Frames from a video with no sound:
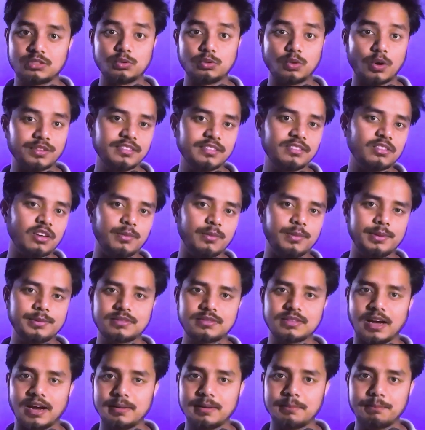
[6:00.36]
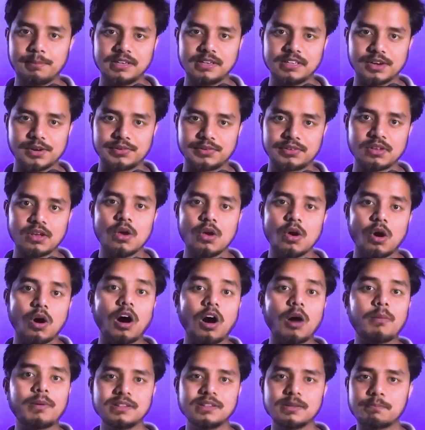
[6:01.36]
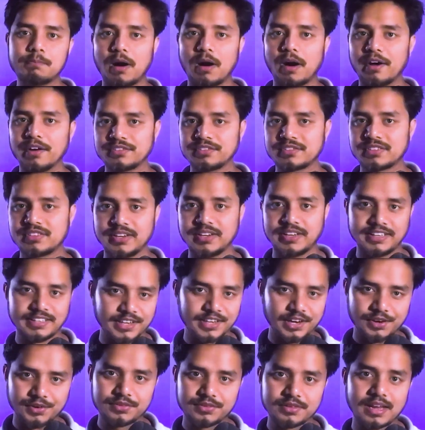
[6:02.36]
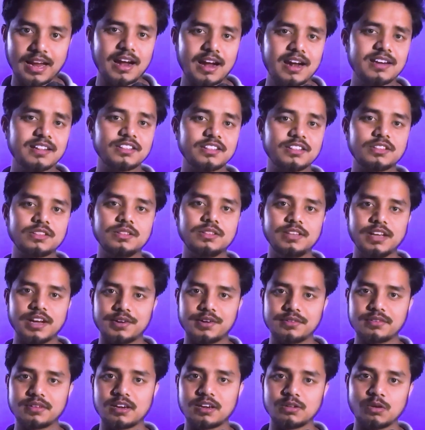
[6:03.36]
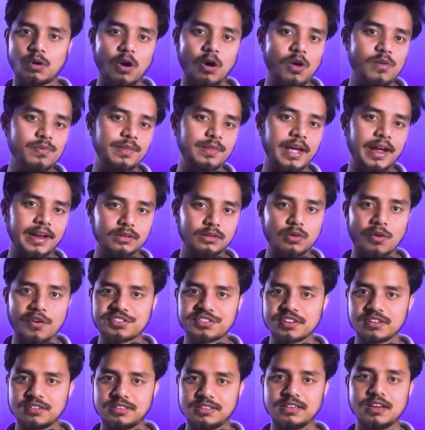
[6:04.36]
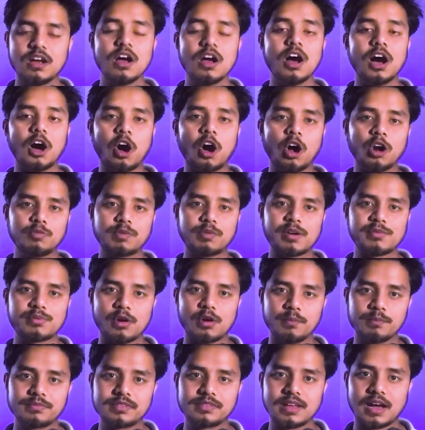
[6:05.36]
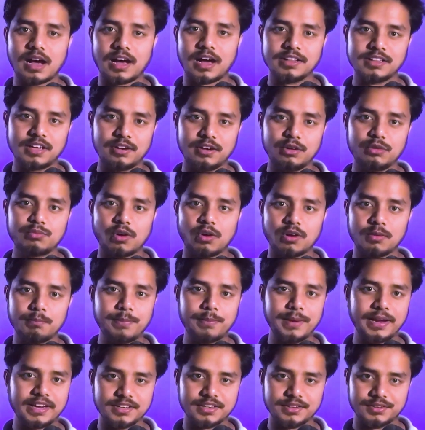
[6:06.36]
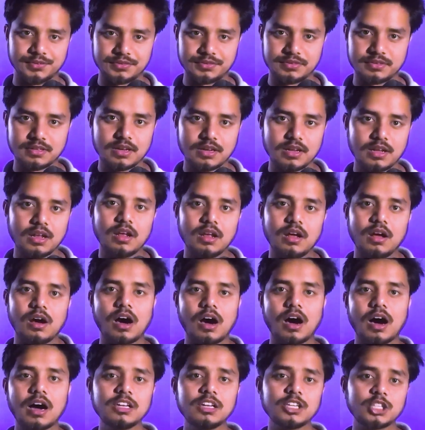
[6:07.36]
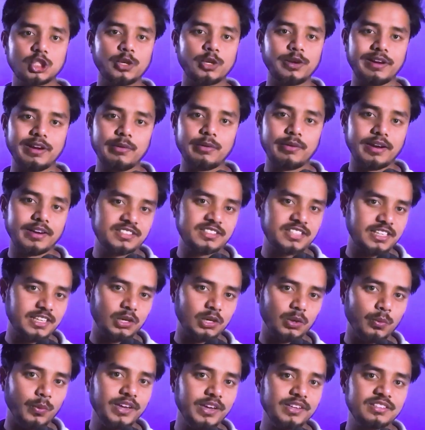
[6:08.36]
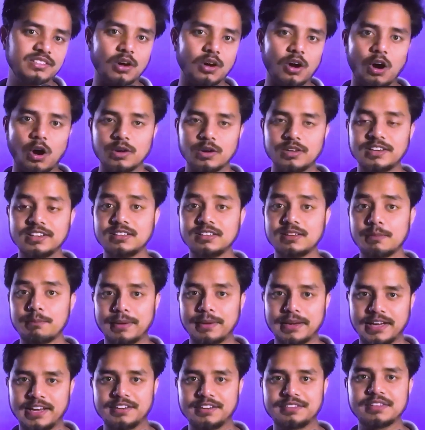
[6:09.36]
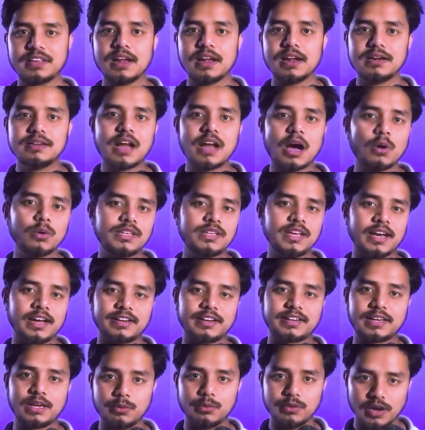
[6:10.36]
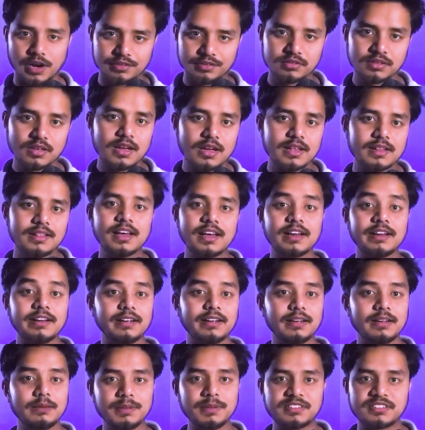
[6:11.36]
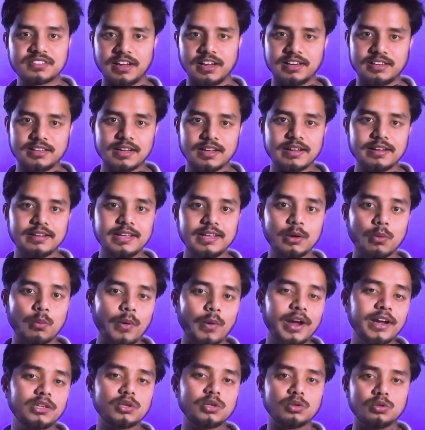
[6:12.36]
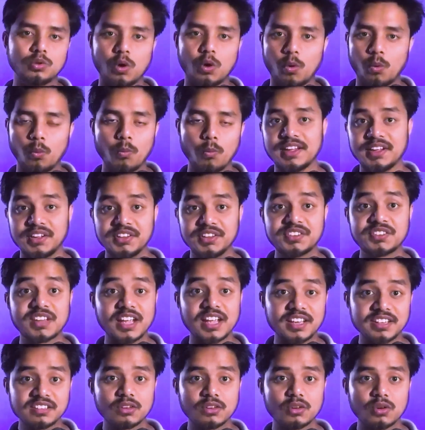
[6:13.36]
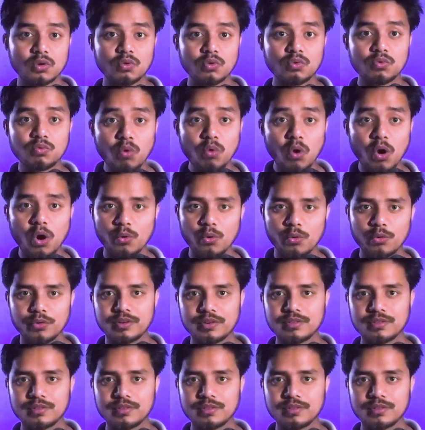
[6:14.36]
dozens of website builders over the past 3 years and theirs are on that constantly outperforms the other for beginners. I'll show you exactly which on in a minute. Now they are curious, they are interested, they want to know. Stage 4.